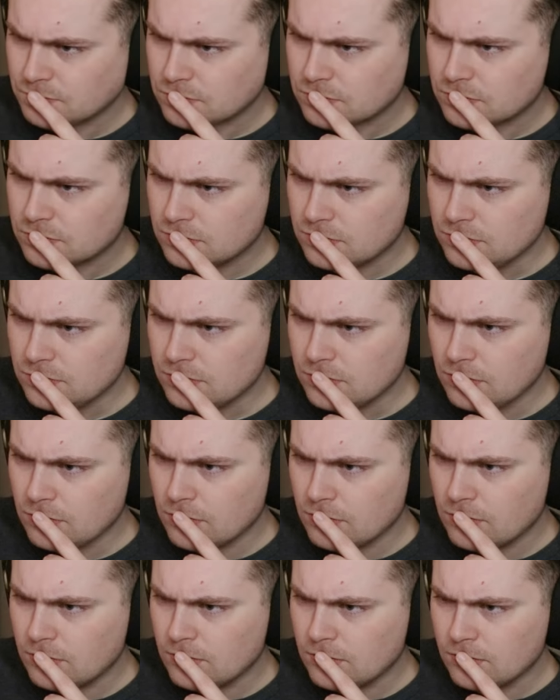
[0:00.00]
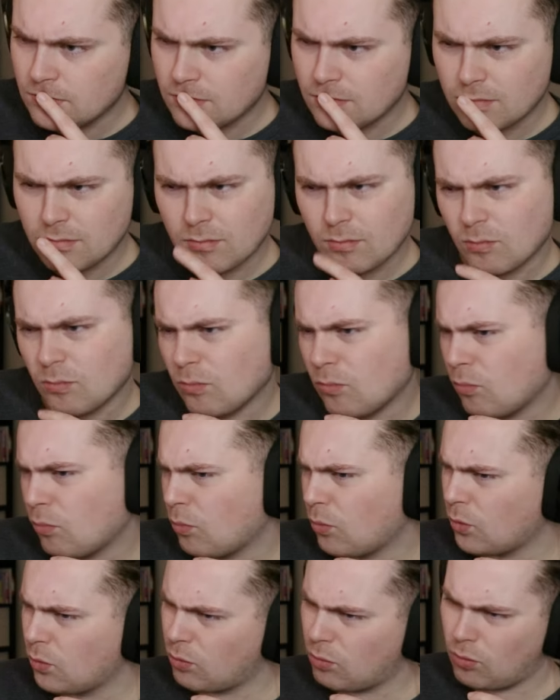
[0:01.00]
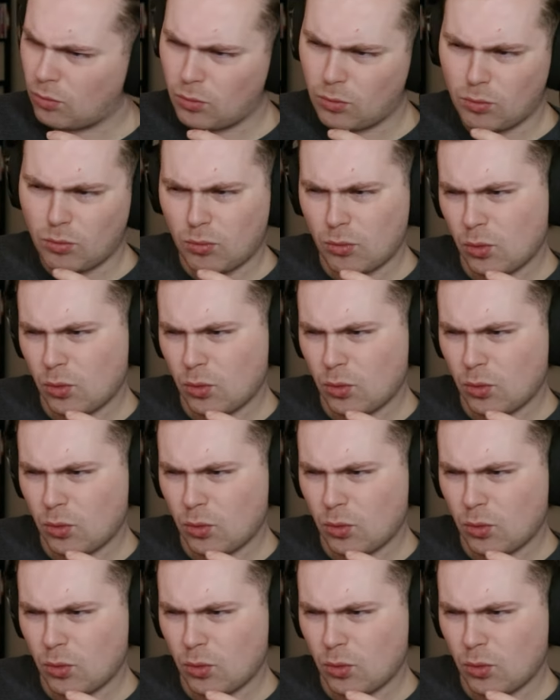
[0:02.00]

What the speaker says: [no speech]